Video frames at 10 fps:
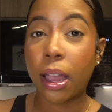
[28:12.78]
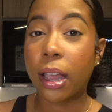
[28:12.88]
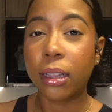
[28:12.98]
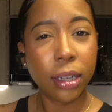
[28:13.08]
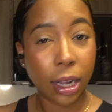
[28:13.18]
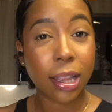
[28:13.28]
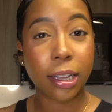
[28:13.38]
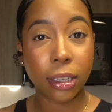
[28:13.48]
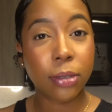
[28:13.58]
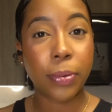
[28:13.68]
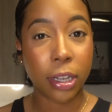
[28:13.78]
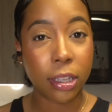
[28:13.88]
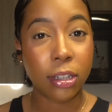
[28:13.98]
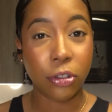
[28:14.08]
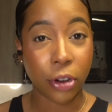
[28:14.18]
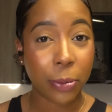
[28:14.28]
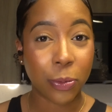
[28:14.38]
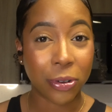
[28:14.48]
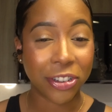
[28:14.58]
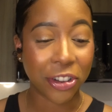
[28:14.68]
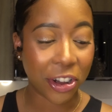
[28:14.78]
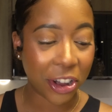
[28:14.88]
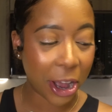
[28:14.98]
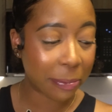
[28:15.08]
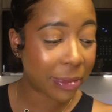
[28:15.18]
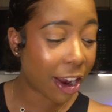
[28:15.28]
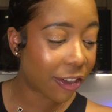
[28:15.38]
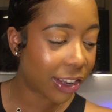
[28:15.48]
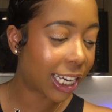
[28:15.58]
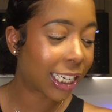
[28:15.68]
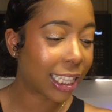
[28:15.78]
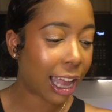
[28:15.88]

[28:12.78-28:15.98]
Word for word: I think I like this better than the grape one, y'all. I'm not even gonna